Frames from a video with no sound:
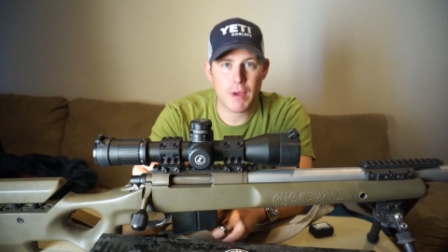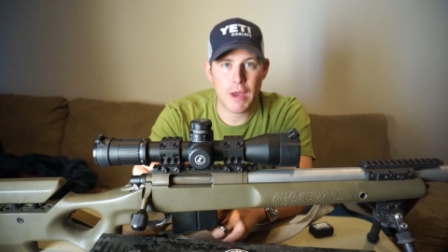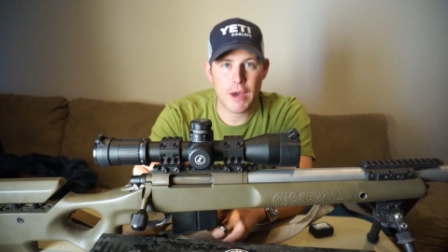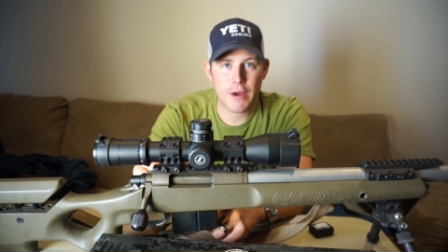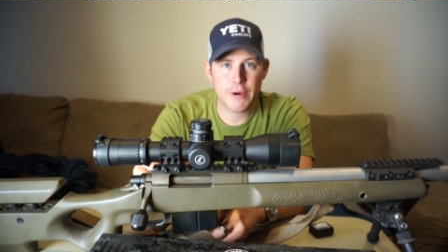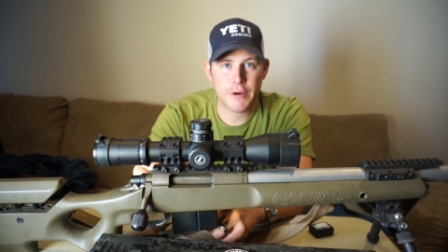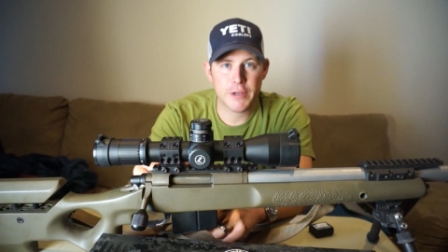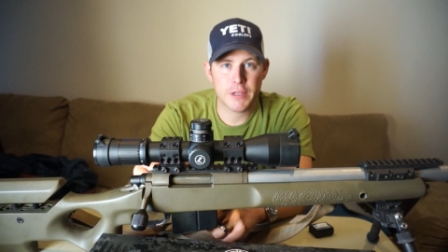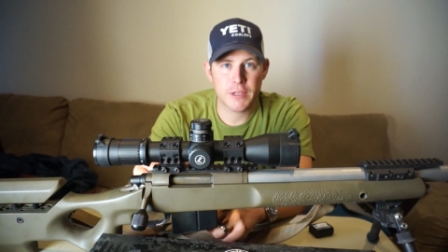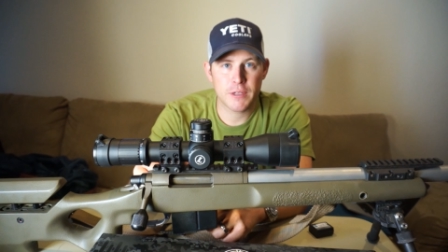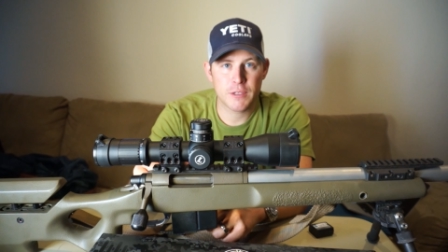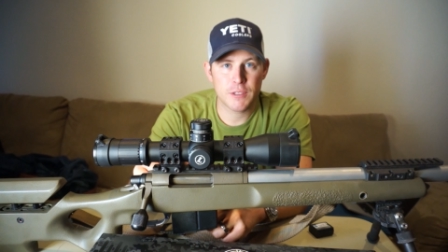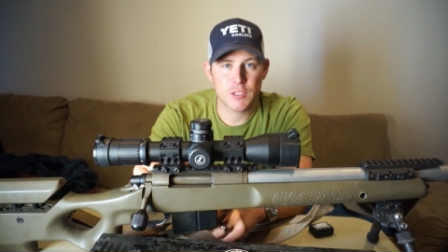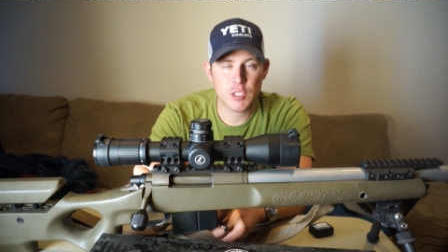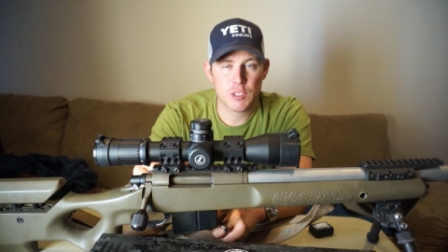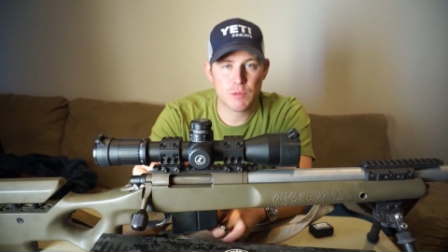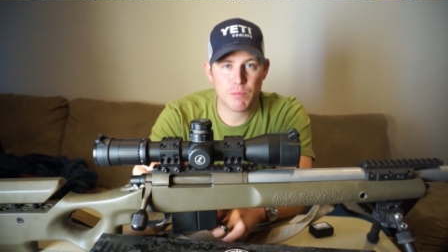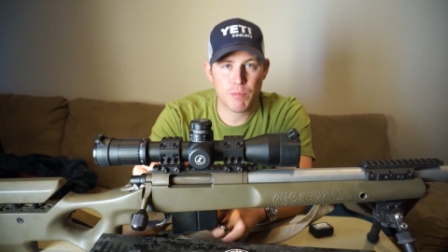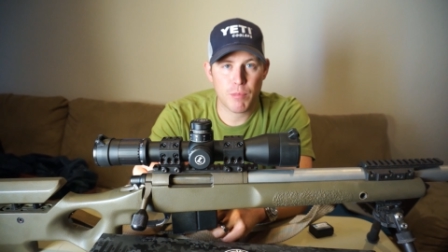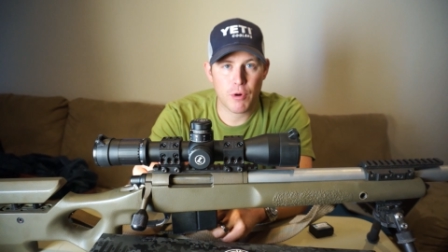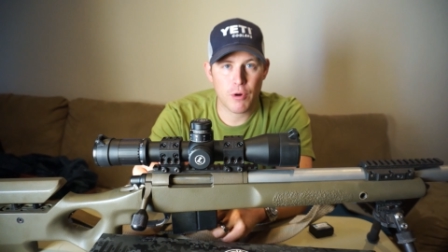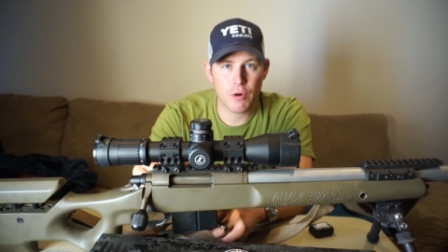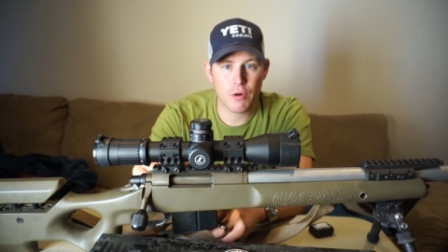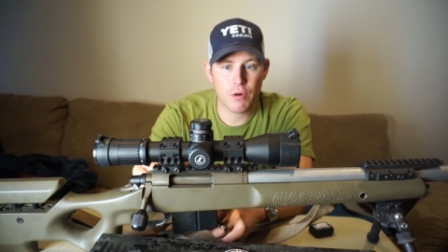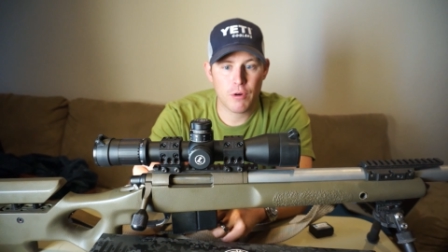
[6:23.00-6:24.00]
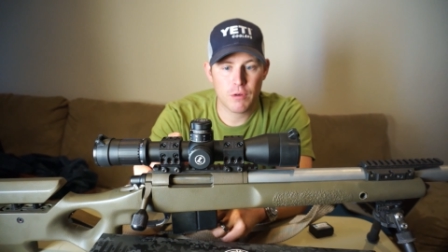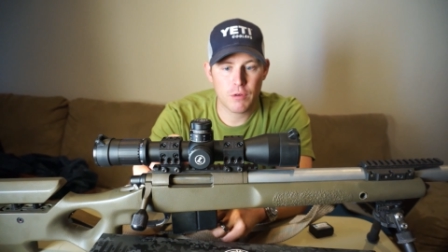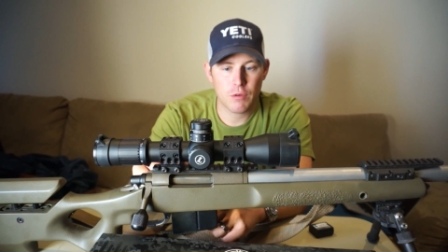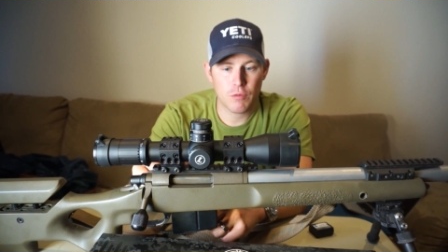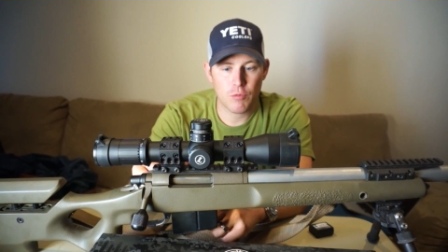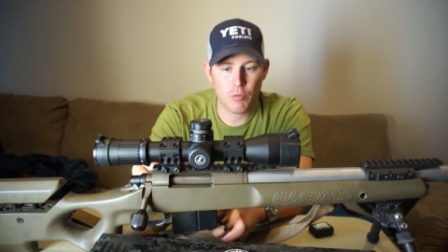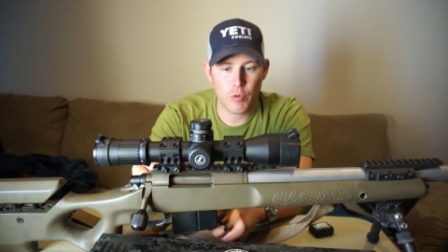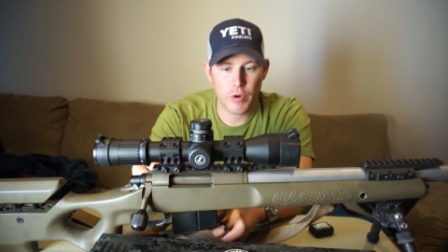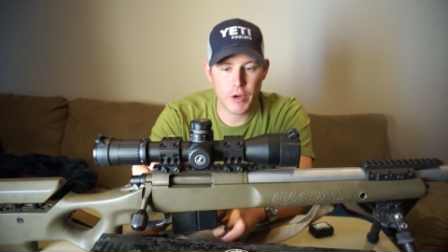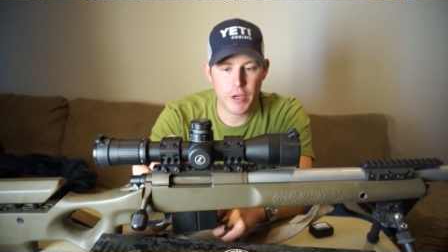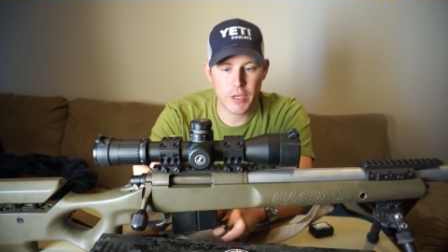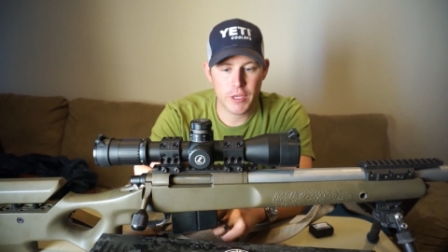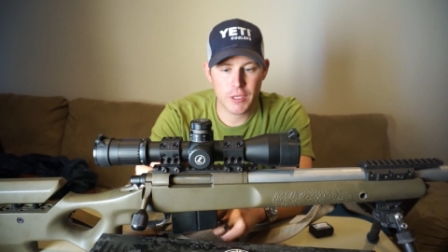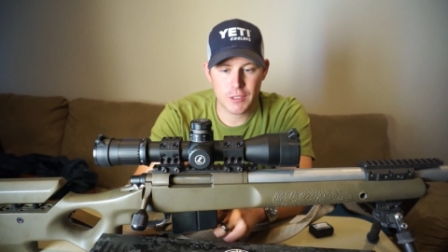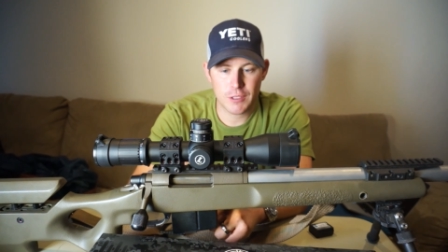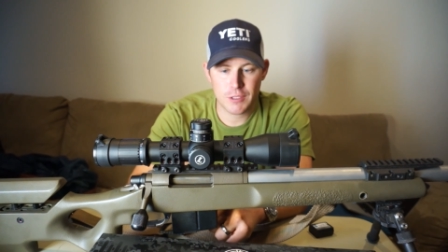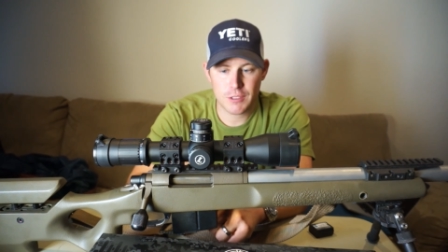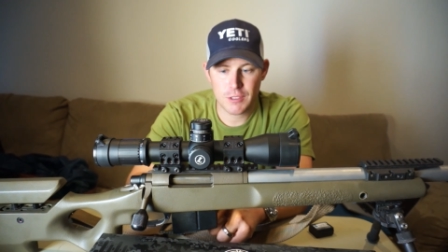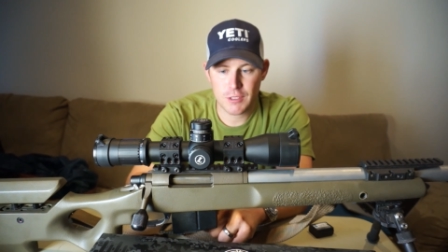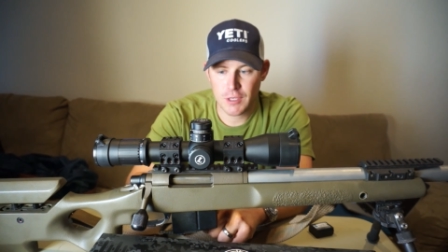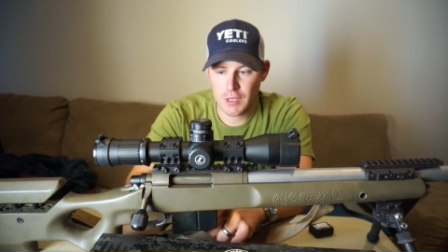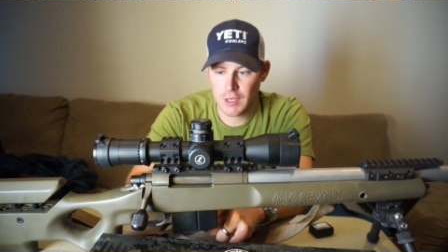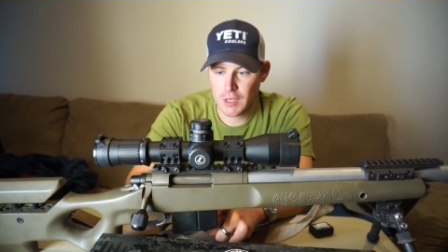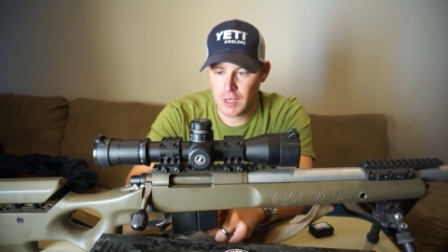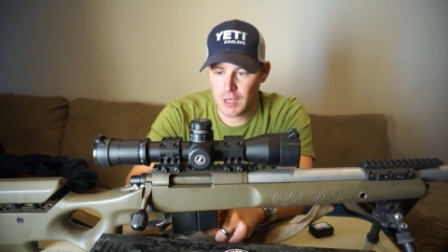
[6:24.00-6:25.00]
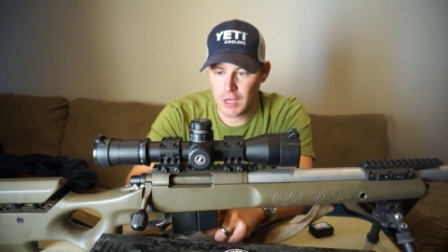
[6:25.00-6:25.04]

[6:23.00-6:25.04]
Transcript: mounted in spur rings.